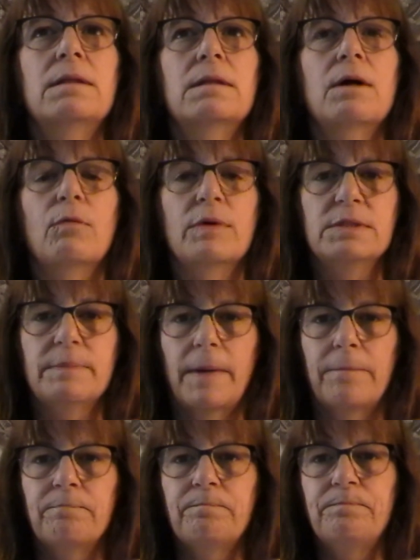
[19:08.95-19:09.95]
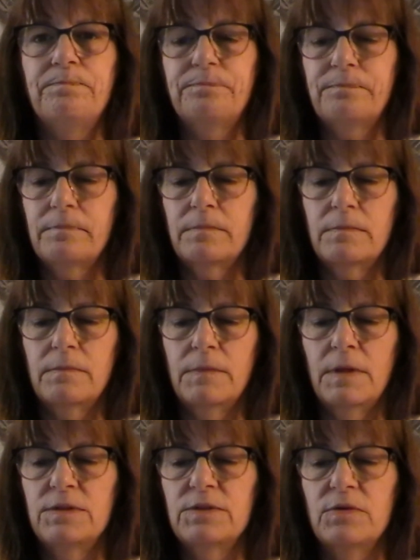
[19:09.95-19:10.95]
Charisma.
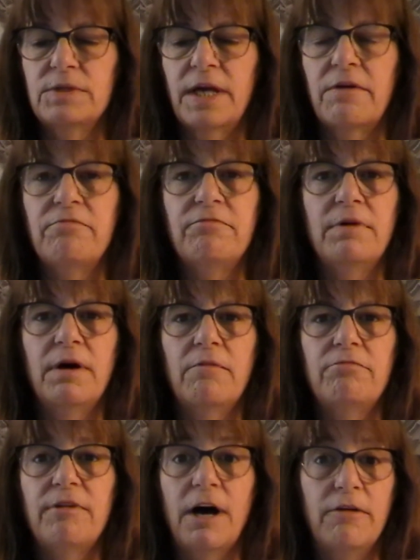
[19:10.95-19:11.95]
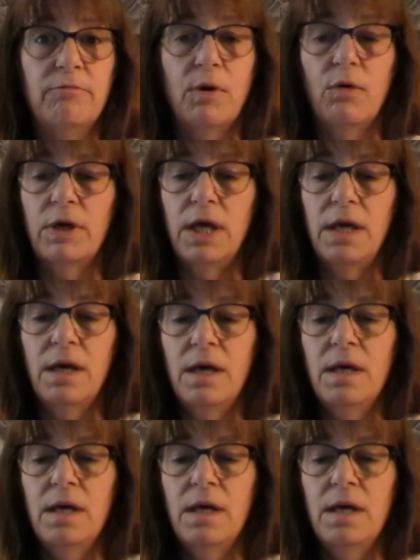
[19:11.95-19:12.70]
So it's like a 5 bulky.